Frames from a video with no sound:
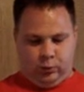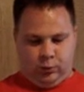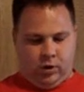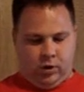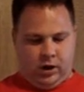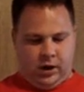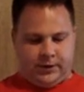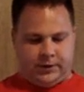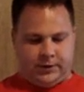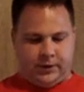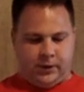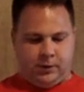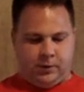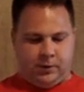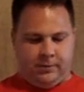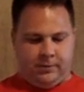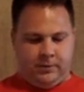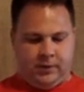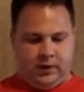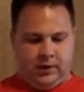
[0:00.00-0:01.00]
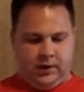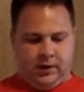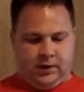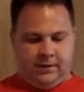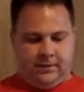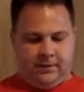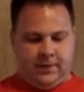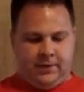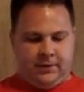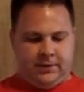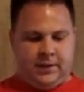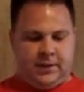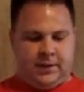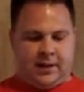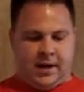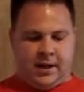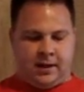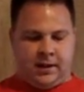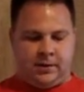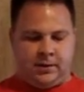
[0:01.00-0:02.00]
Also,
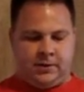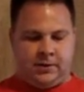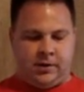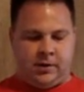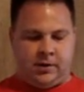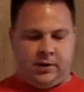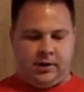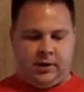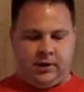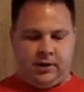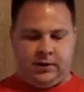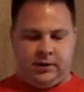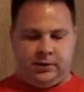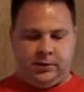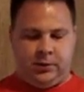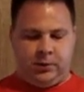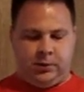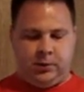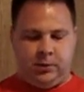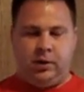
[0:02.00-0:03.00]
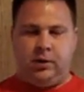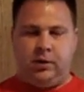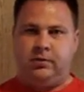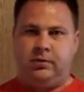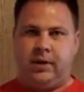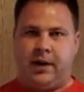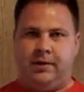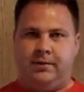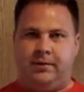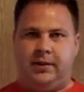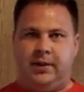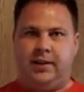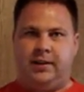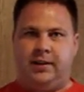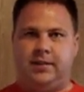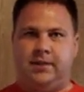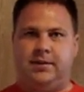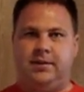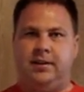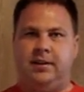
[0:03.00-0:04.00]
$50 is due on draft day.
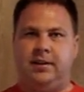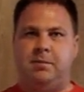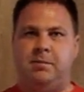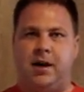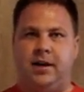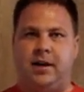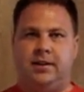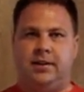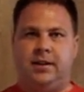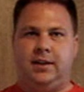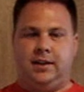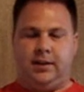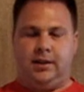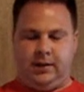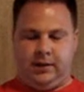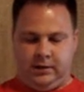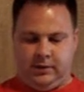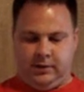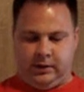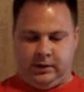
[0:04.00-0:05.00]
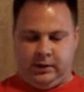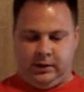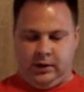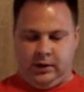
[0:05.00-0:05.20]
That's the amount to get in.